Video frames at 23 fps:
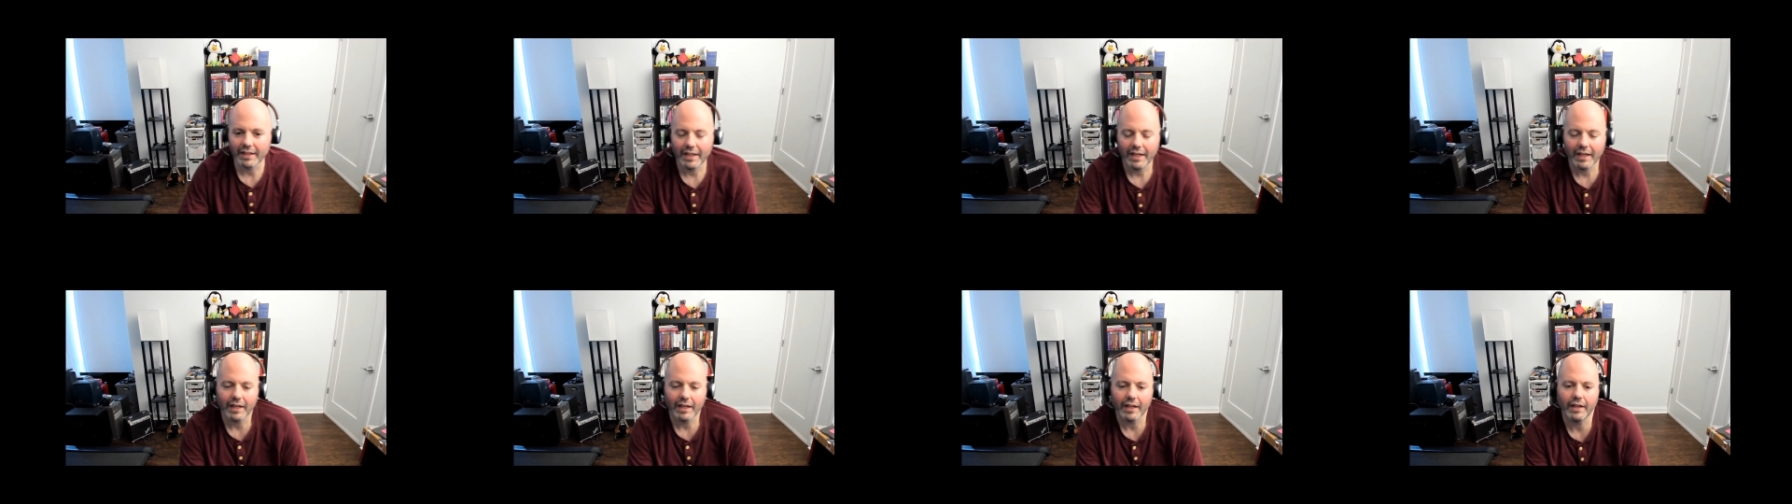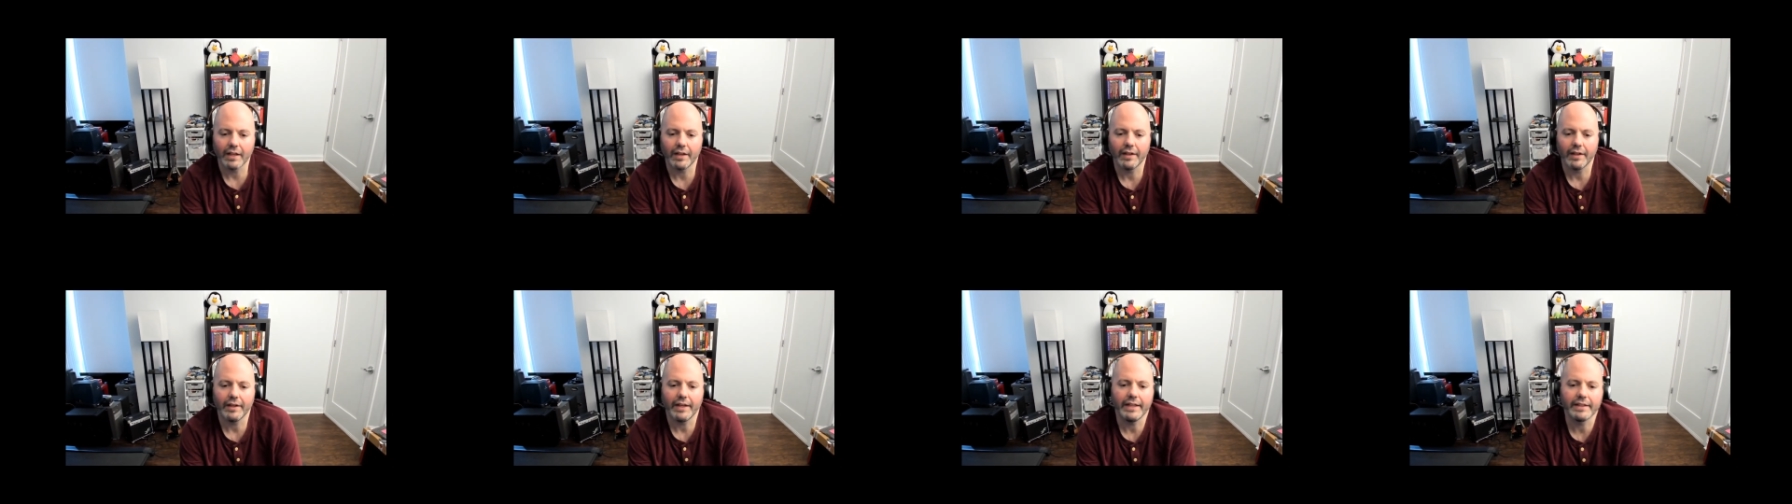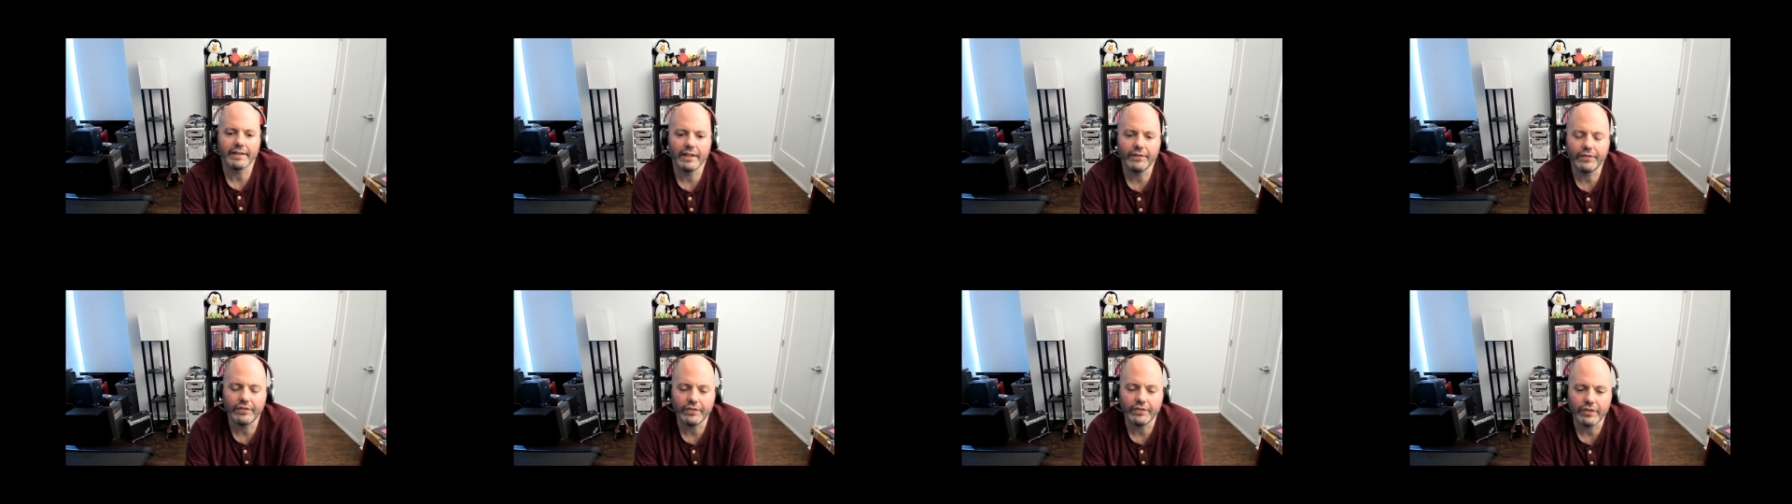and
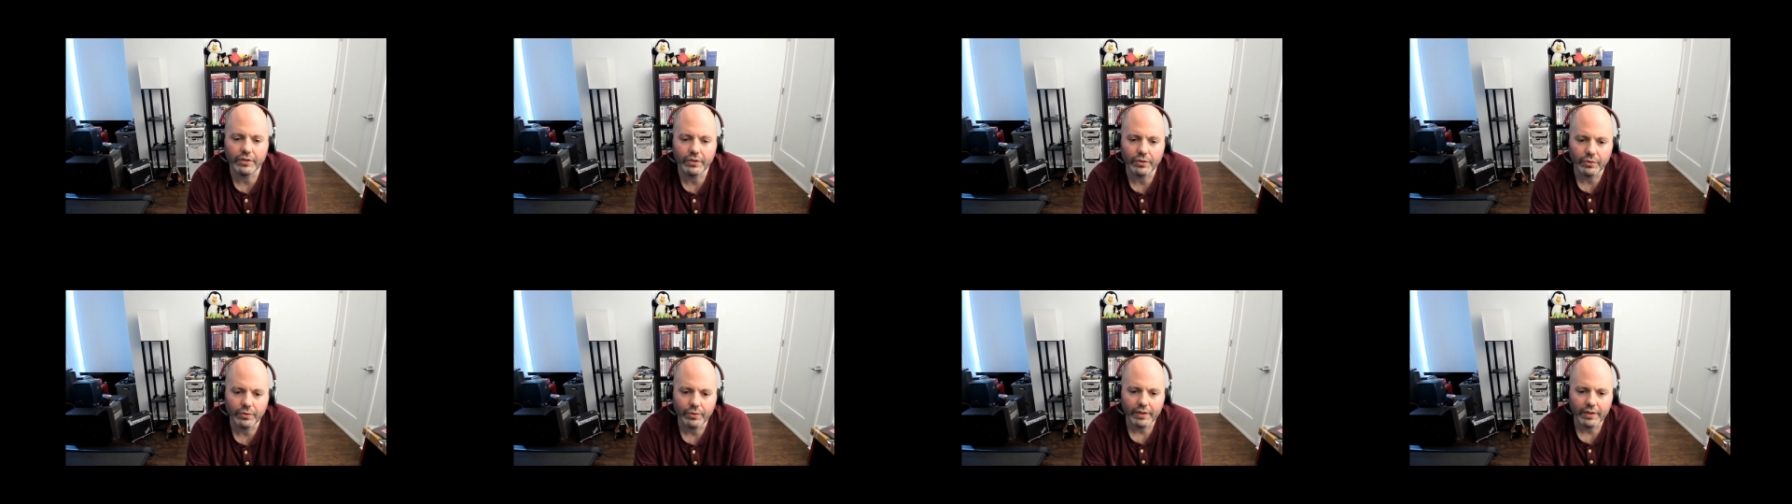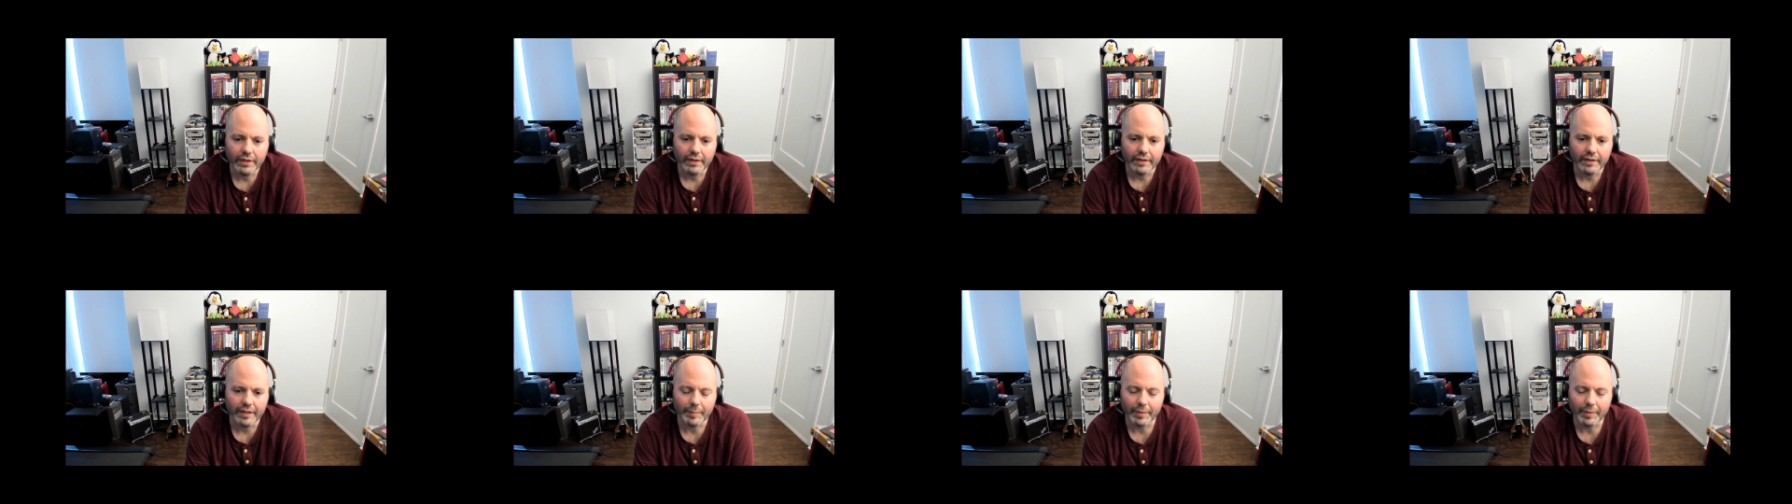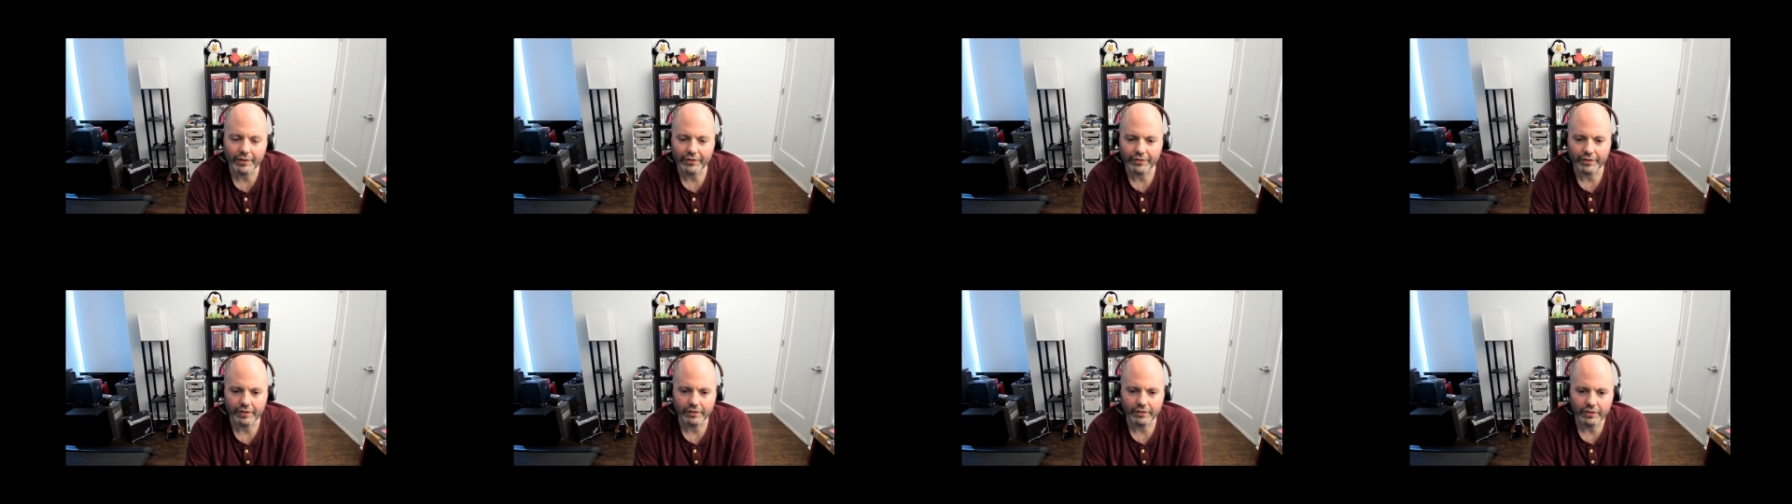gives you the ability
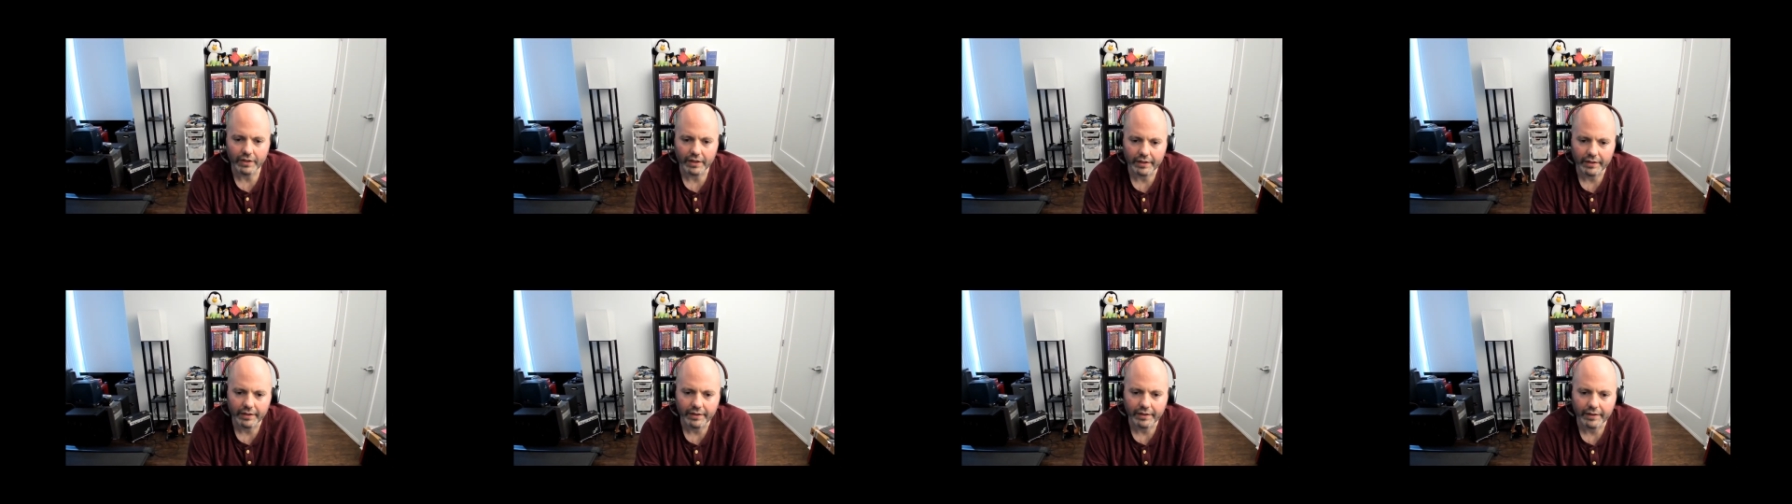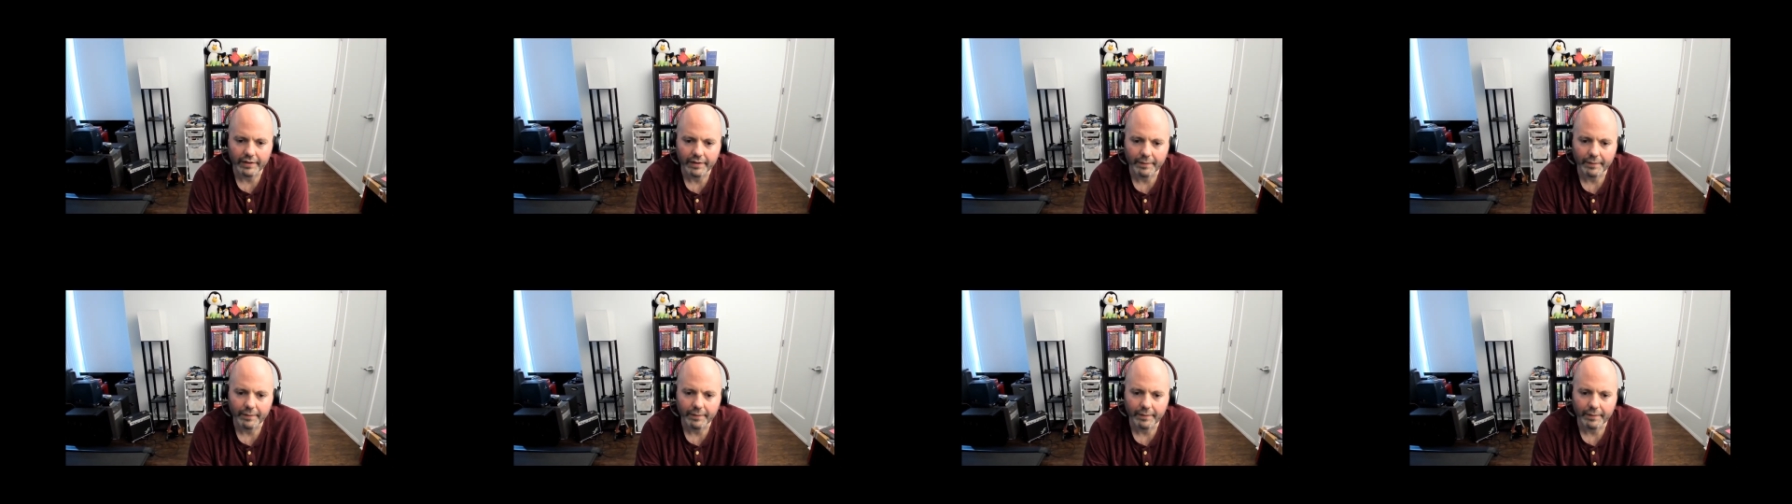to run